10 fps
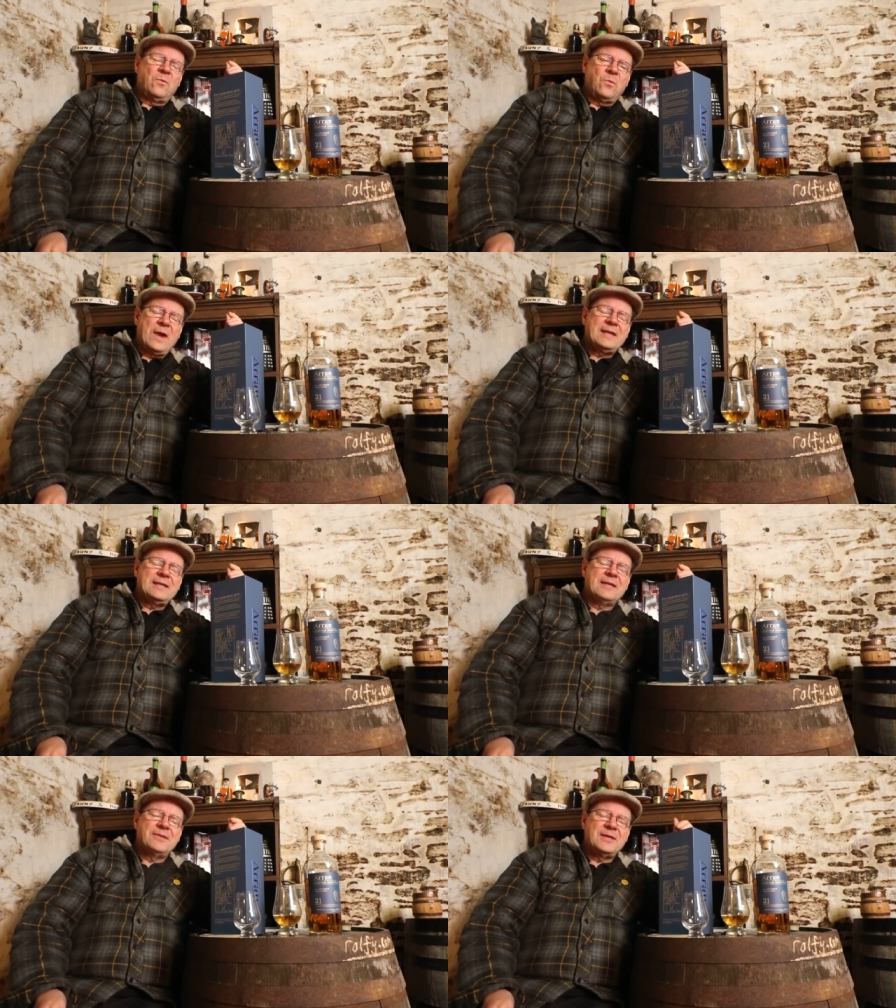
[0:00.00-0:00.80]

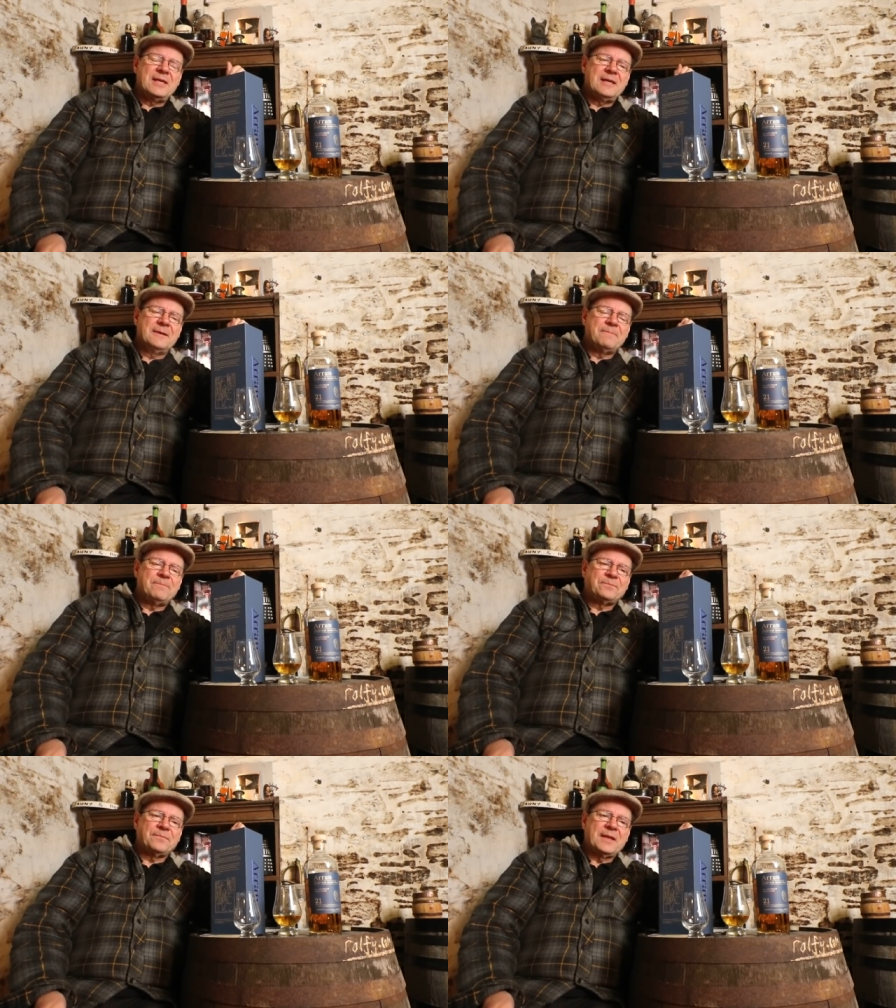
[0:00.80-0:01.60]
when the
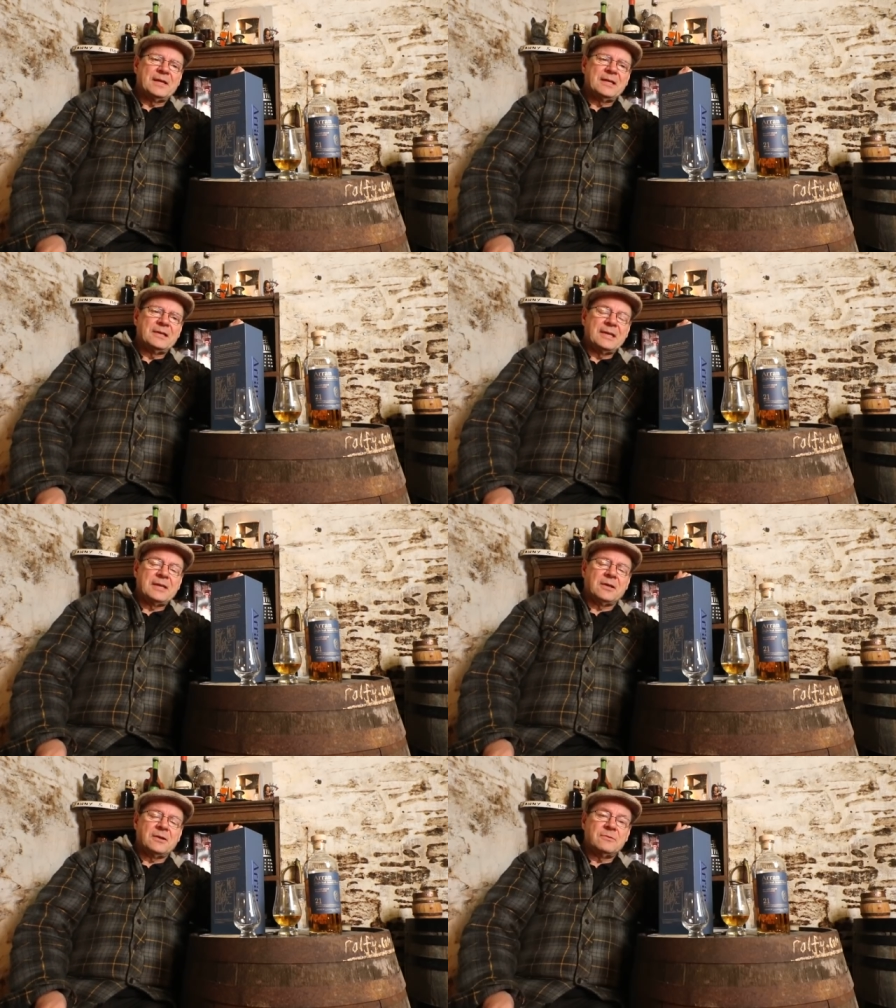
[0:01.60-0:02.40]

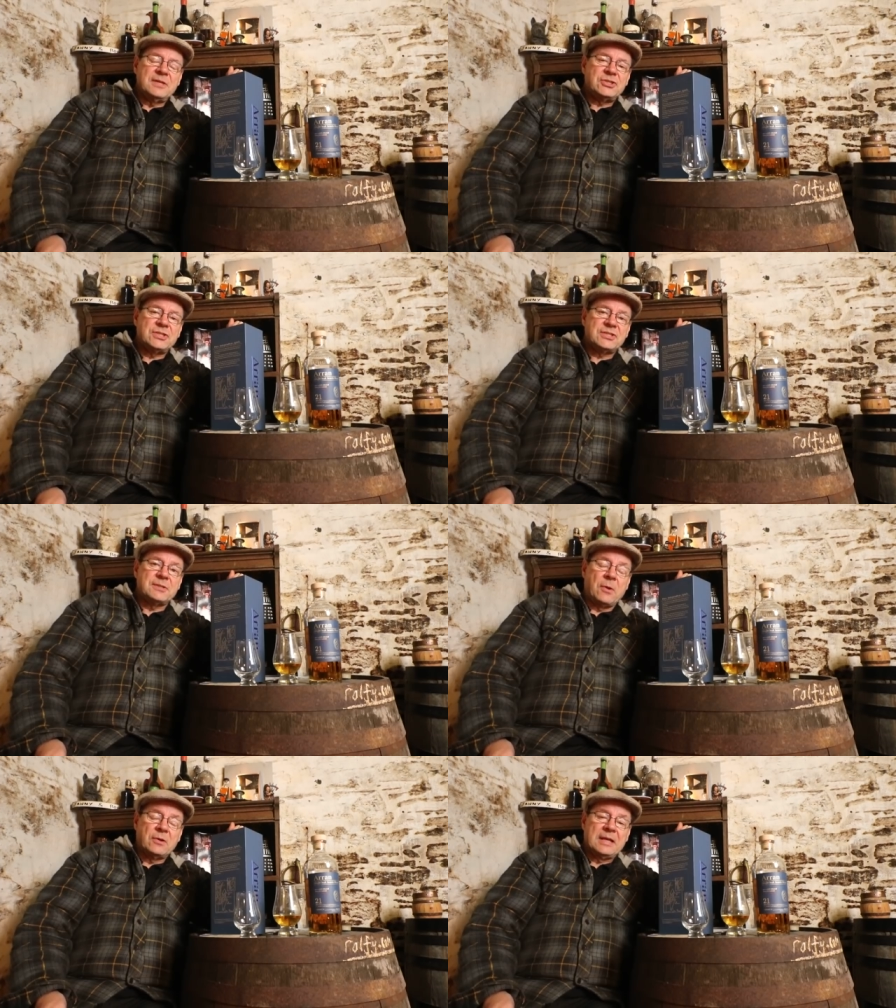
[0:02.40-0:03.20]
liquor reaches
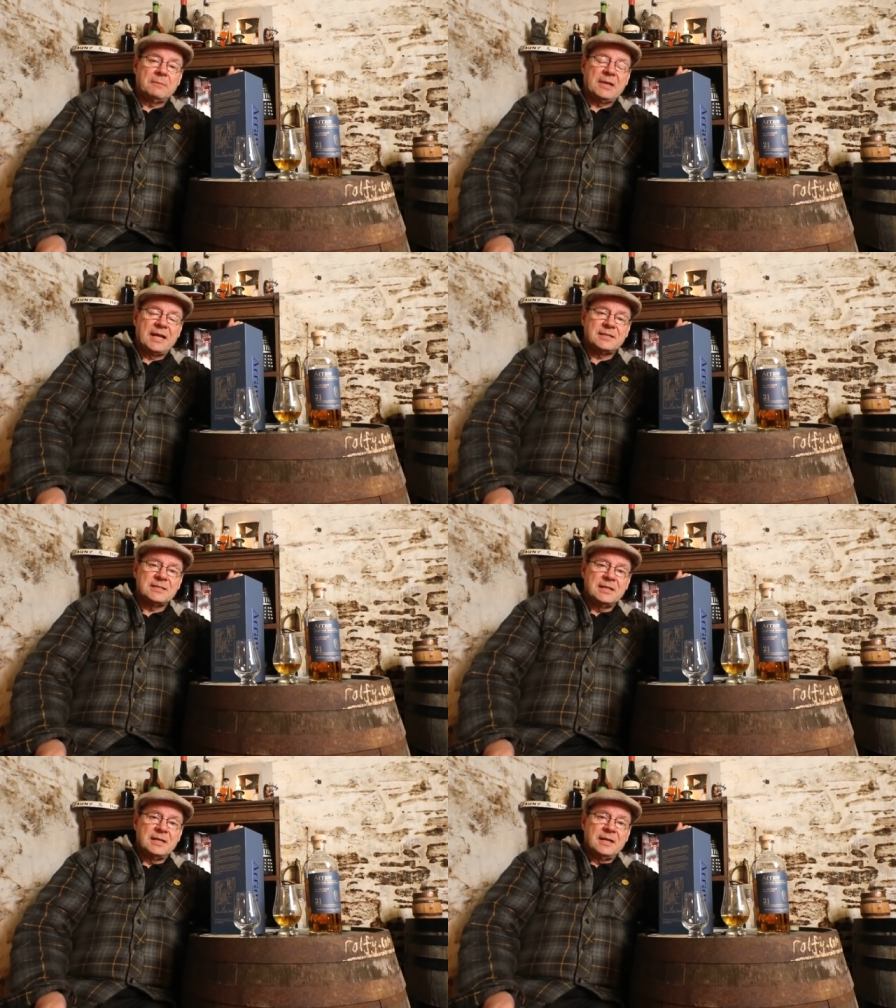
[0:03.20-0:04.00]
the bottling
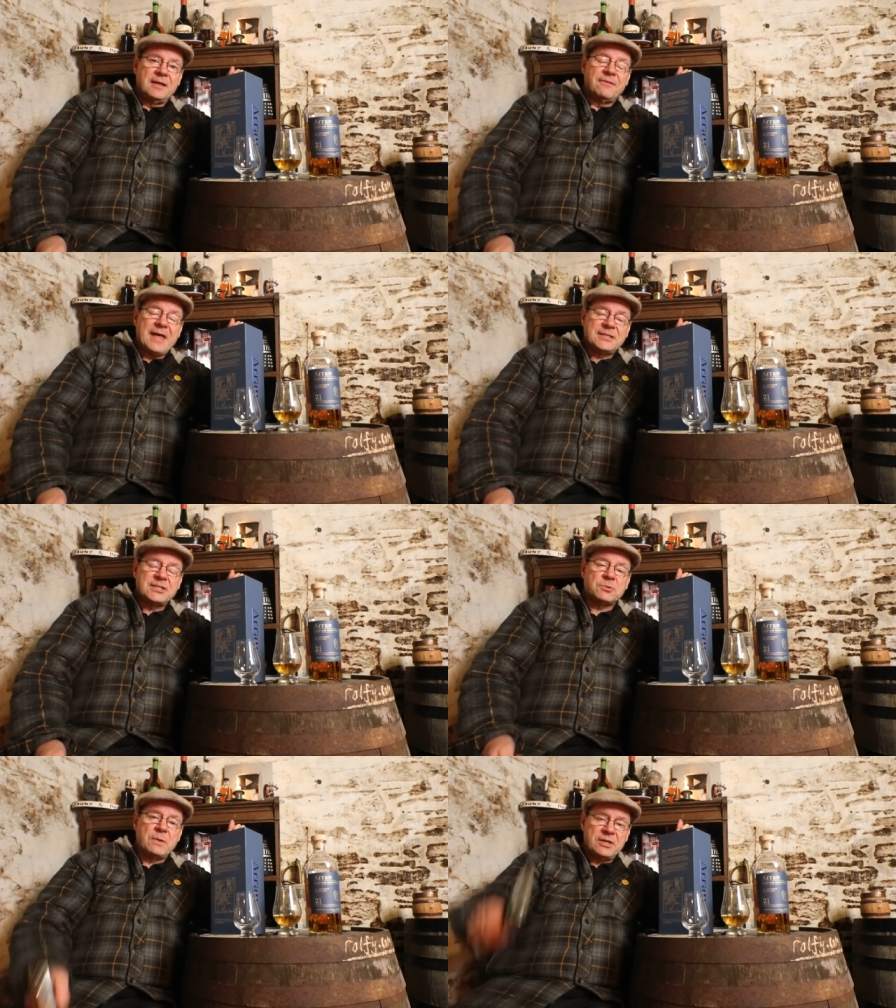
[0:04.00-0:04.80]
plant,
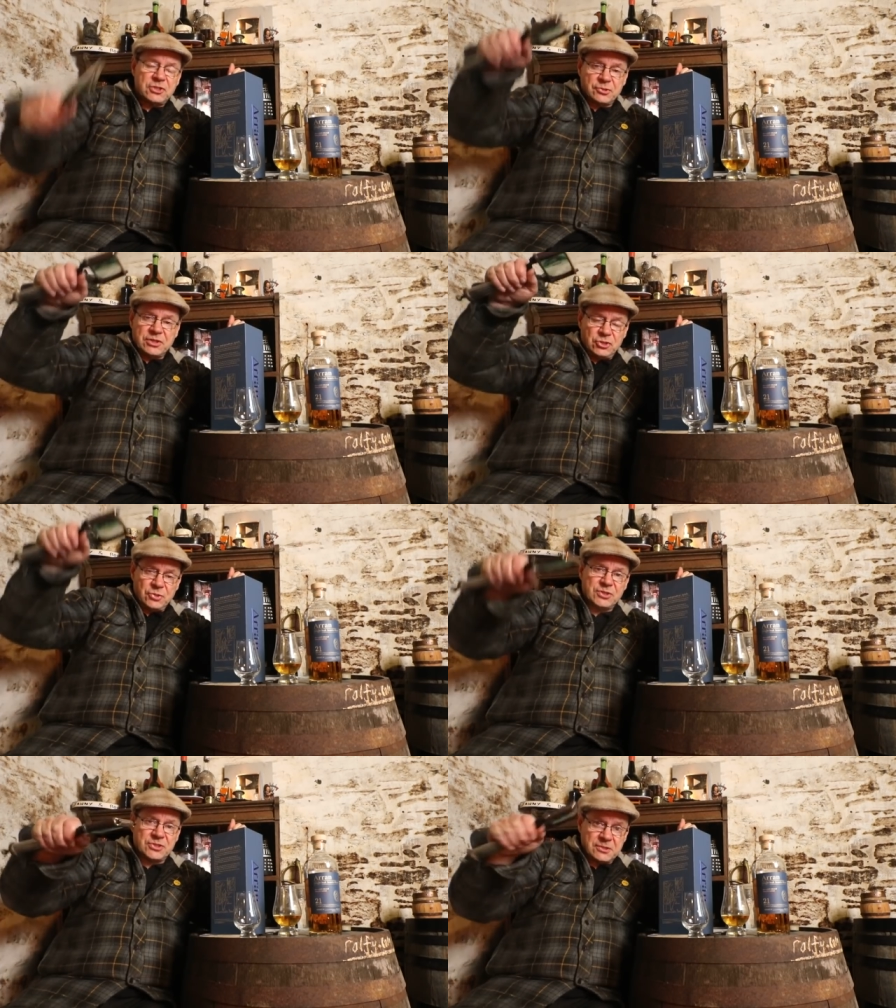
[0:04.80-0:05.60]
that is where it's
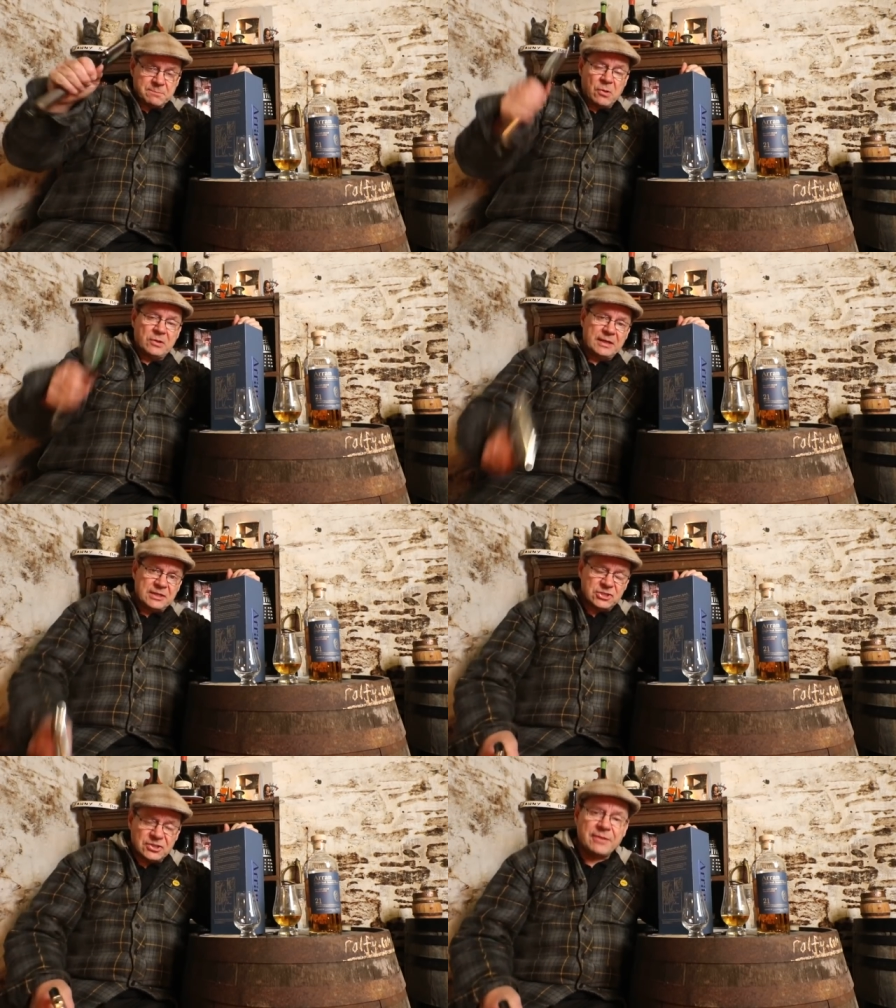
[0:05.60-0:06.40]
reduced to its
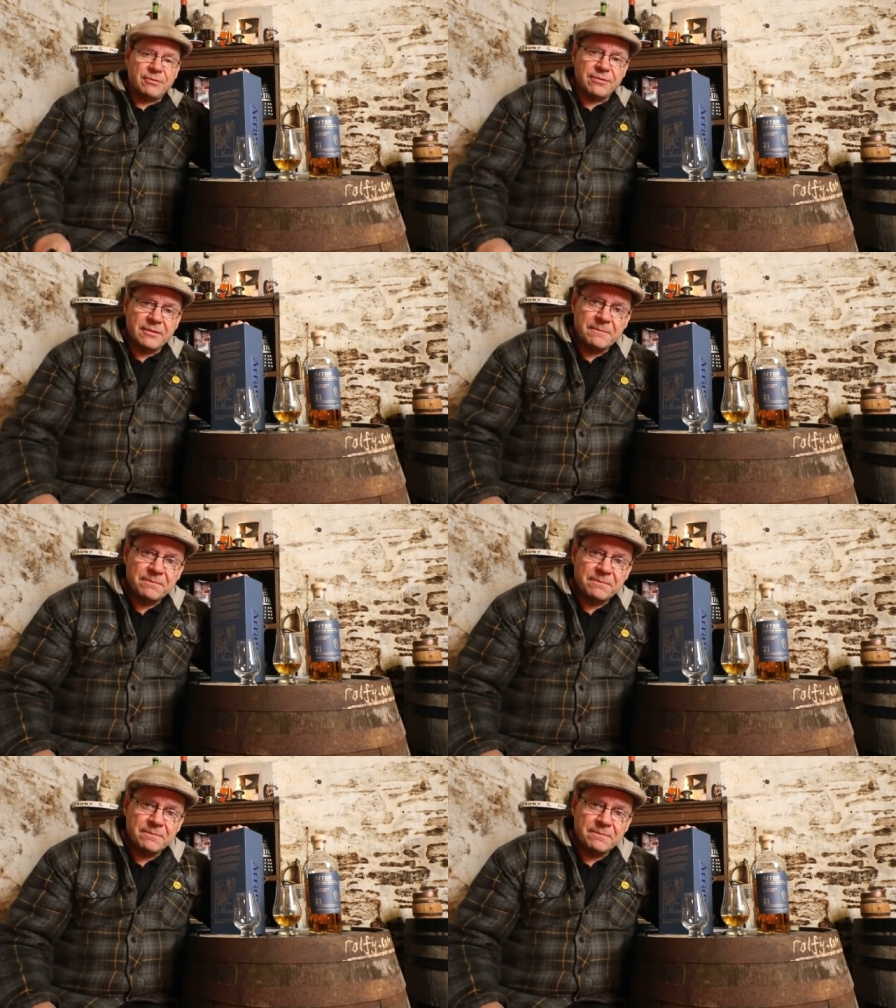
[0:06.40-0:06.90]
bottling strength.